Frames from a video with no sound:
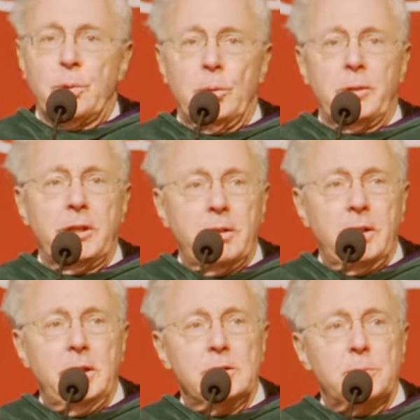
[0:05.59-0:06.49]
Perlmutter, and
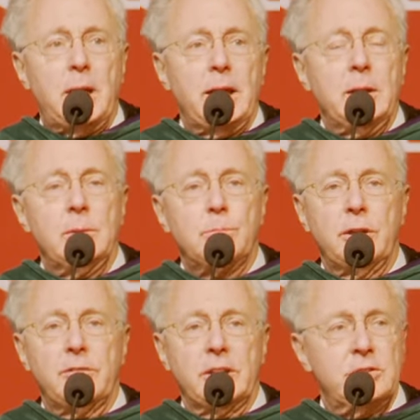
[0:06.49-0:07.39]
it is my
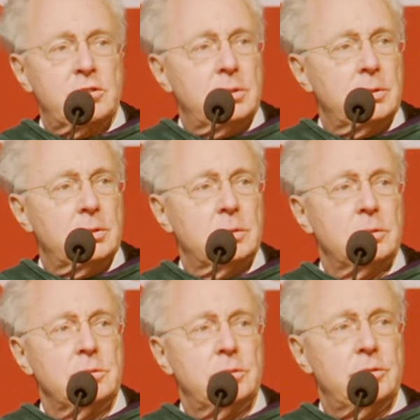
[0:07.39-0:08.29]
privilege
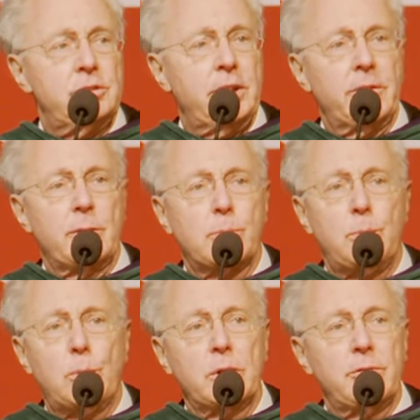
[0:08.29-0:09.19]
to chair the
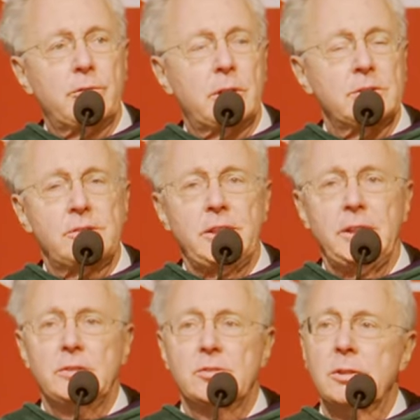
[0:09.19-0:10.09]
Board of
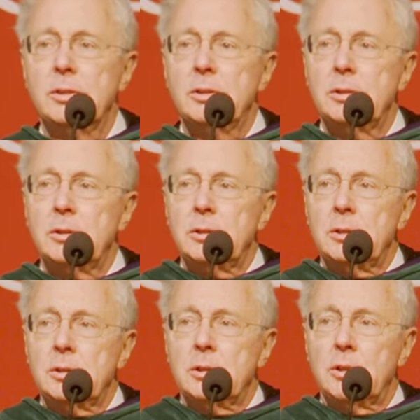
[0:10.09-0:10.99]
Trustees
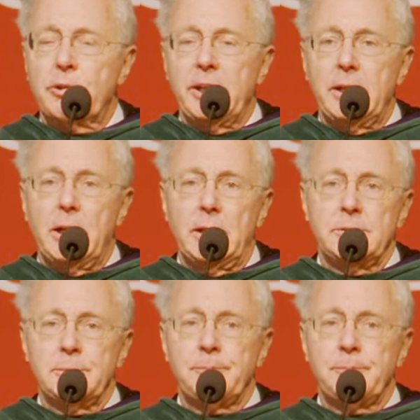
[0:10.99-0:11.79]
of Reed College.